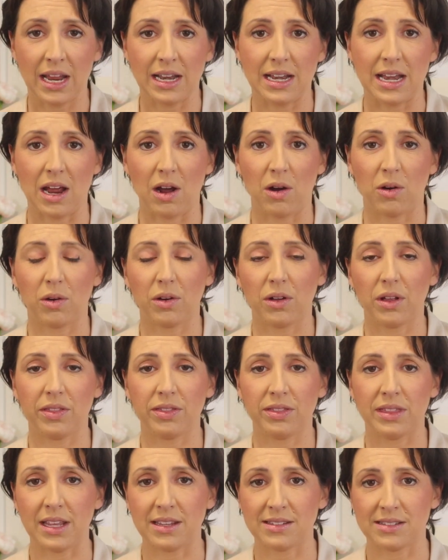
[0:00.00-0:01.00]
Now,
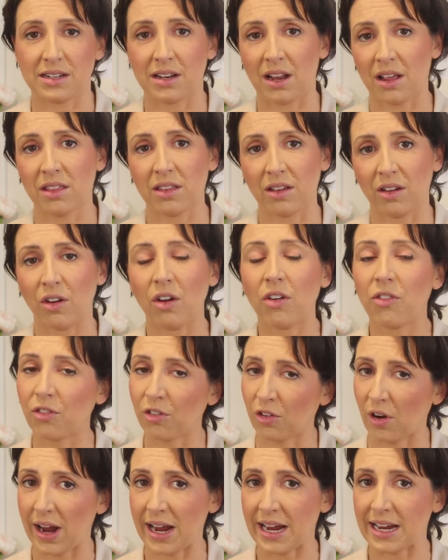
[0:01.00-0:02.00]
there's another
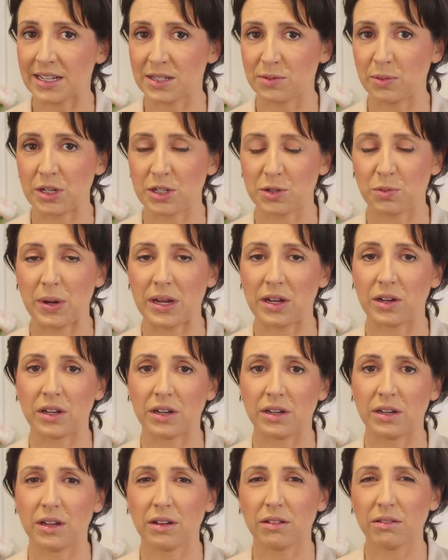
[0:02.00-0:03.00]
phrase which we
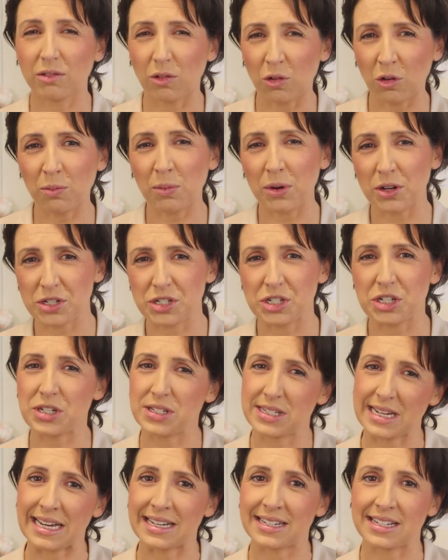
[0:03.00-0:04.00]
could almost
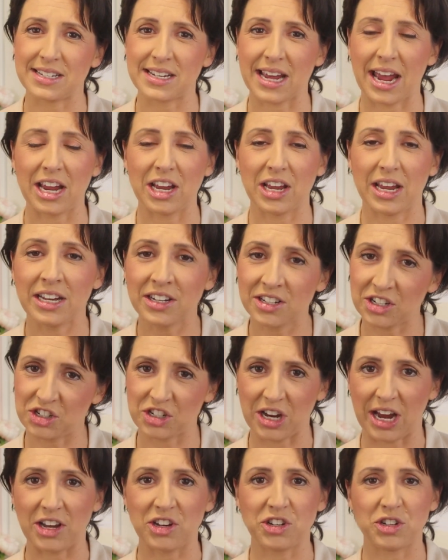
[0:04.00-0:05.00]
use
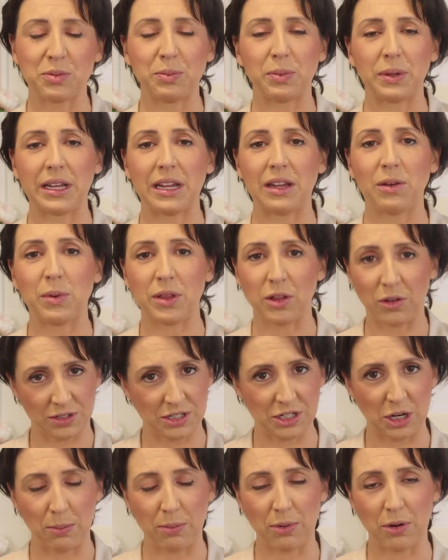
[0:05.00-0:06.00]
interchangeably with
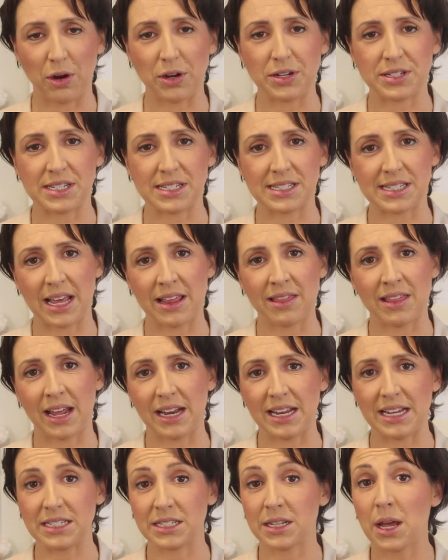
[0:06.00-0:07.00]
osteoporosis, and
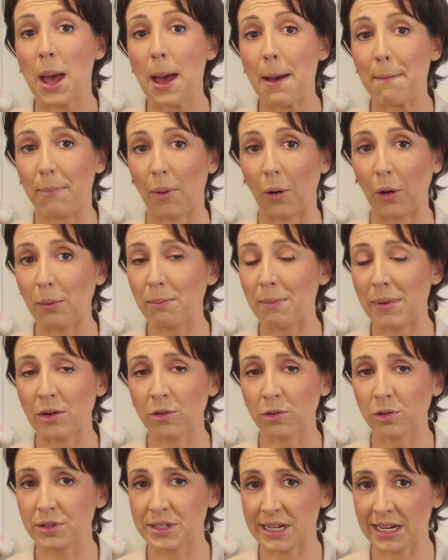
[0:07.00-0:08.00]
that is bone
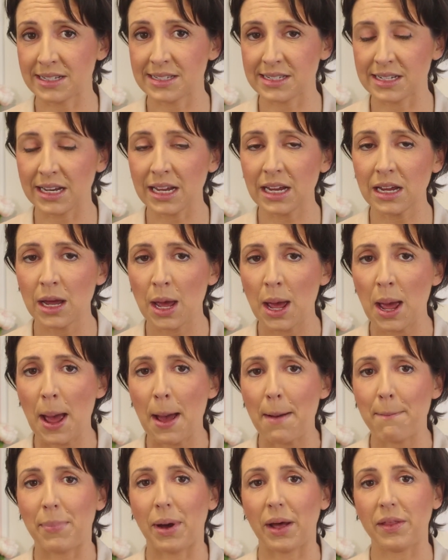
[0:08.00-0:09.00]
mineral density,
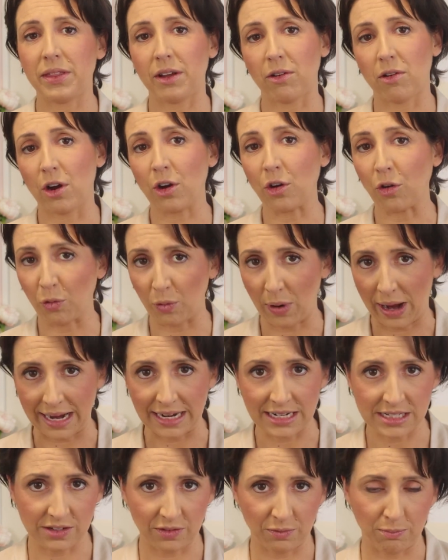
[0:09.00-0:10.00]
but there are
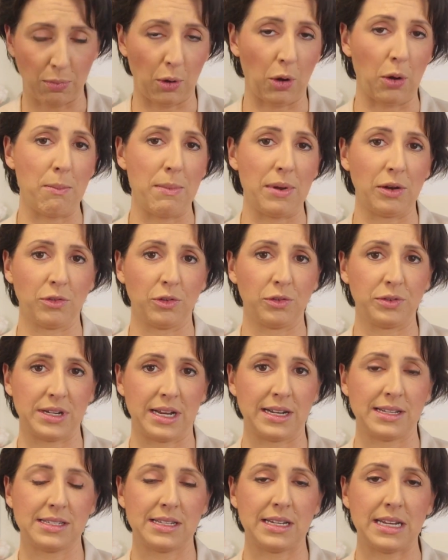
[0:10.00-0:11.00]
grades of bone mineral
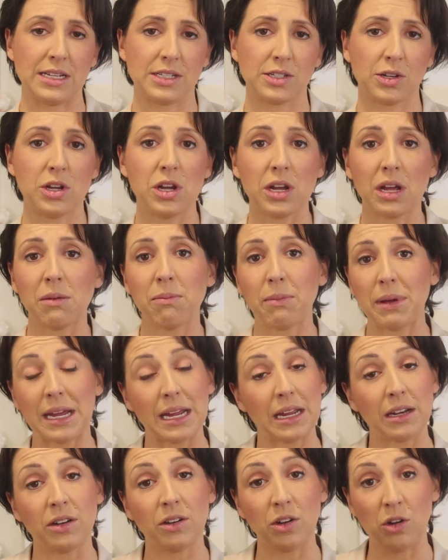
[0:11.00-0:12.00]
density. So you can
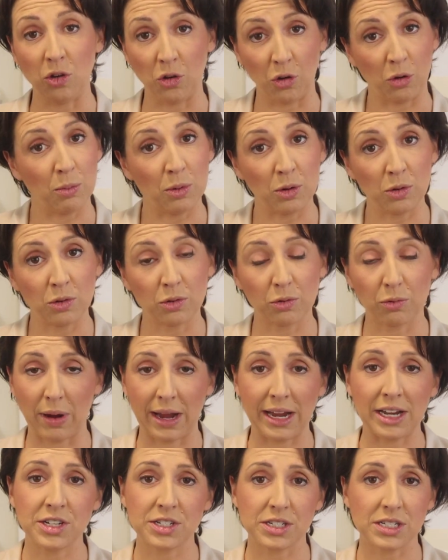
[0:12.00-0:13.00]
be in normal
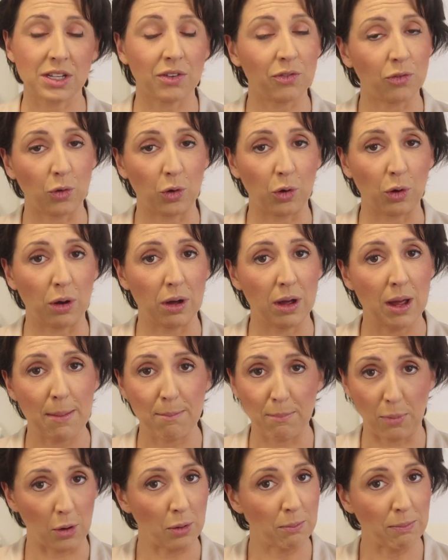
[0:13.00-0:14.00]
ranges for
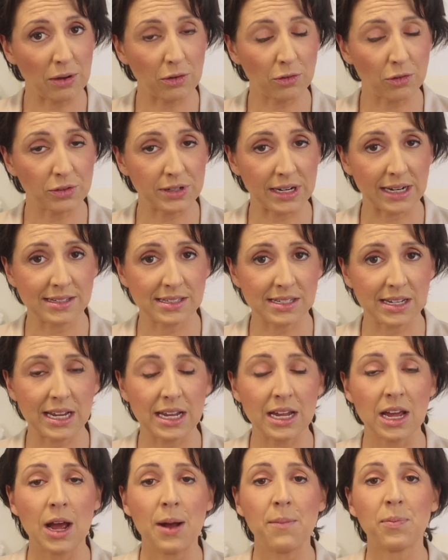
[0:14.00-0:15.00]
bone mineral
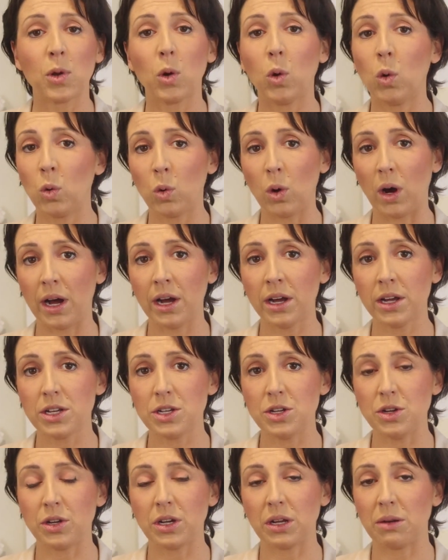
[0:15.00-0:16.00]
density, or
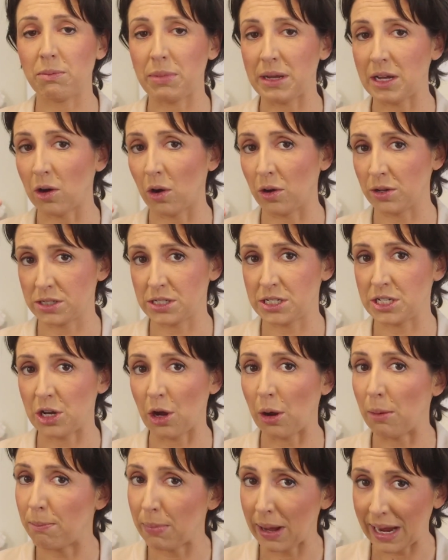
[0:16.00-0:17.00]
you can be
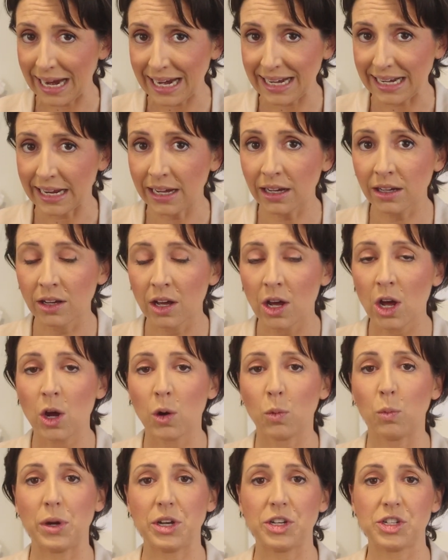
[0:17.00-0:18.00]
osteopenic,
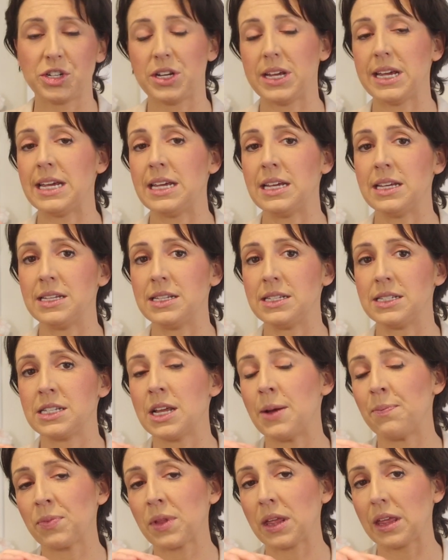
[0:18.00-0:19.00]
which
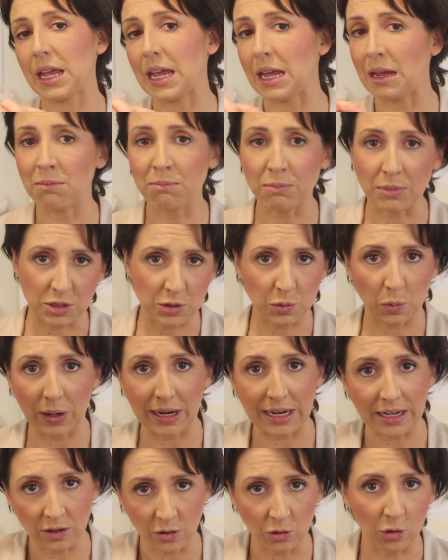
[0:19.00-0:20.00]
is in
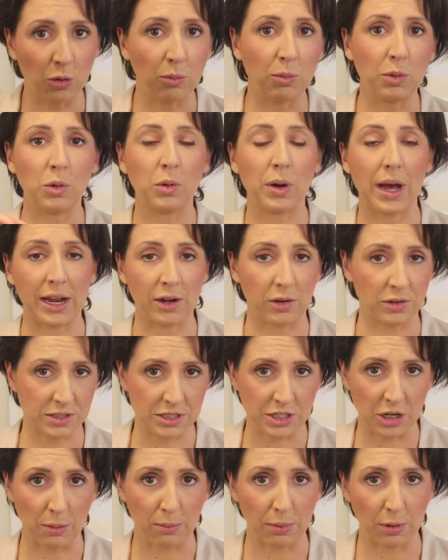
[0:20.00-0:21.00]
between normal and
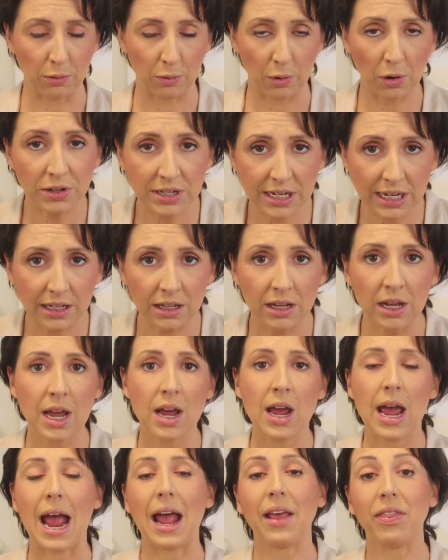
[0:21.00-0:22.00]
osteoporotic,
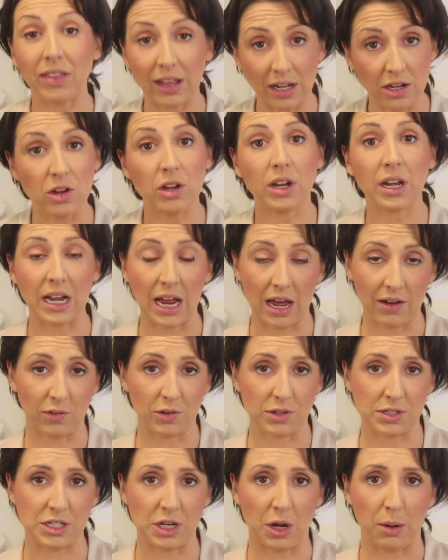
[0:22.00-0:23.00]
and then you can have
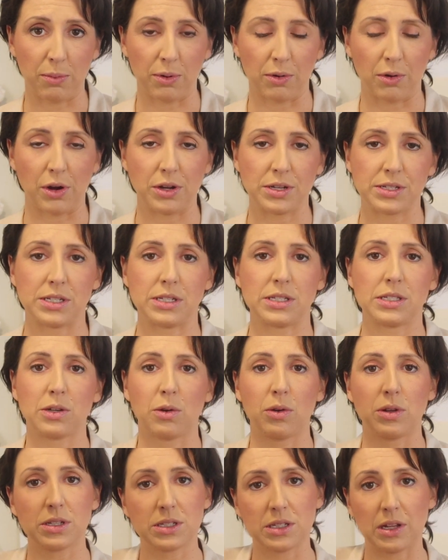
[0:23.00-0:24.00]
osteoporosis.
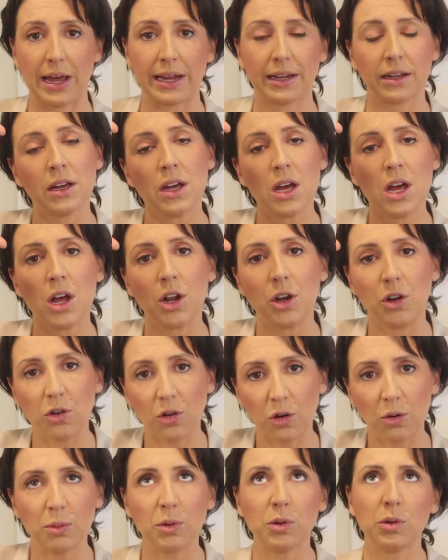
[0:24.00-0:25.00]
So it's like
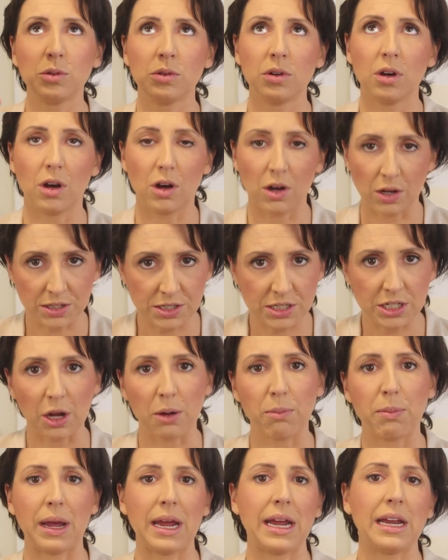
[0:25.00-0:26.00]
normal,
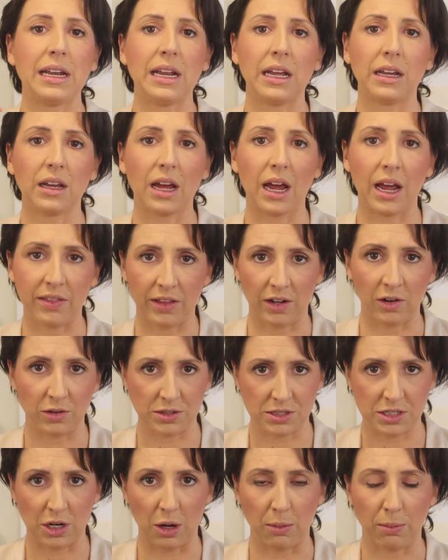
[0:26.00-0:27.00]
osteopenic, and then
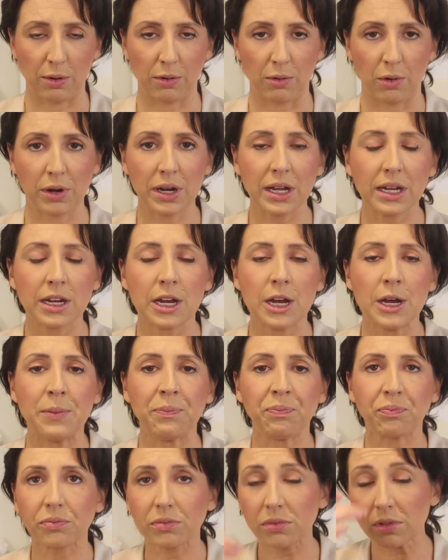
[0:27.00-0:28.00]
osteoporotic.
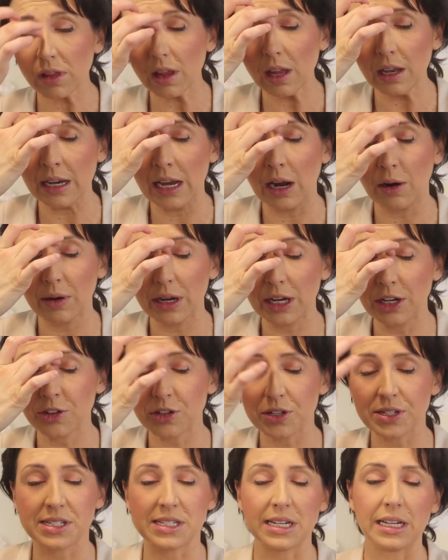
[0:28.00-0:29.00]
Now,
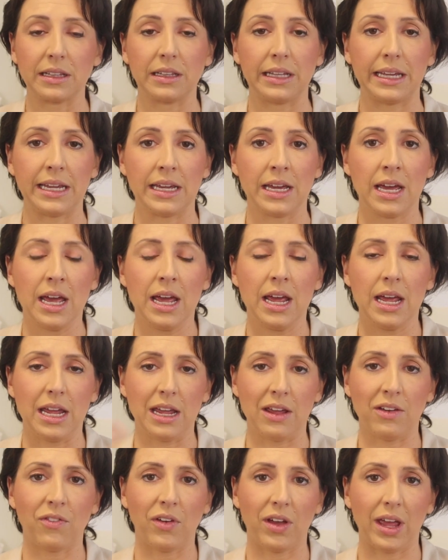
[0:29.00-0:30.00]
interestingly,
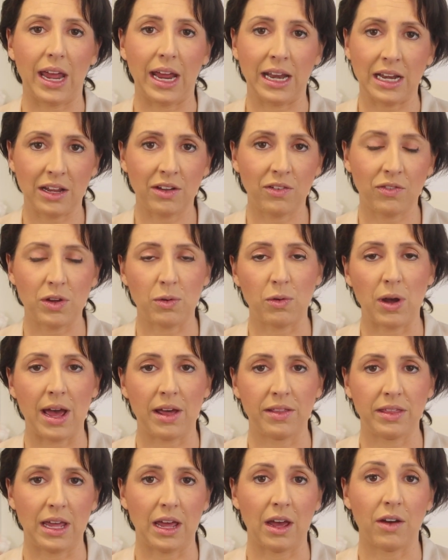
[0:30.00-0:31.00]
if any of you
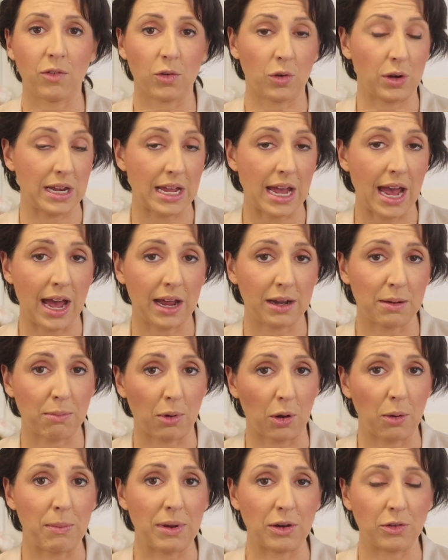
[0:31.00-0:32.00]
out there have already had a
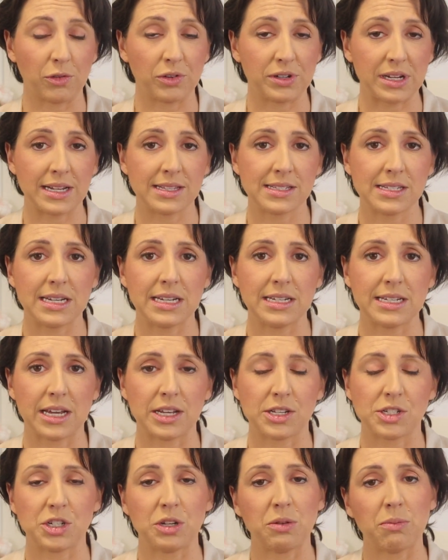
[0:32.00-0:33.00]
bone mineral density
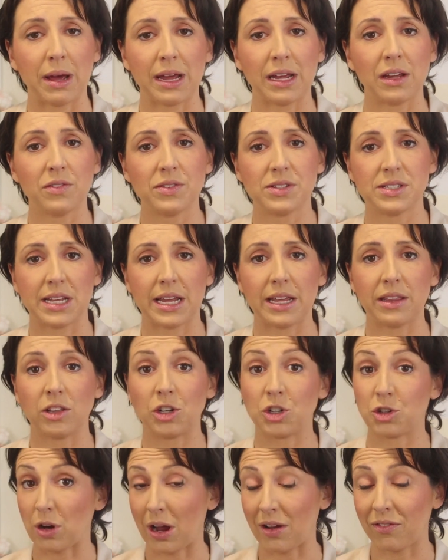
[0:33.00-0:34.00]
test, you may have seen
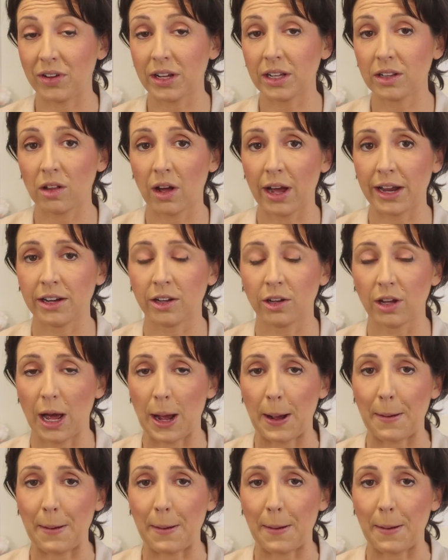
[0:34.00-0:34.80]
the traffic light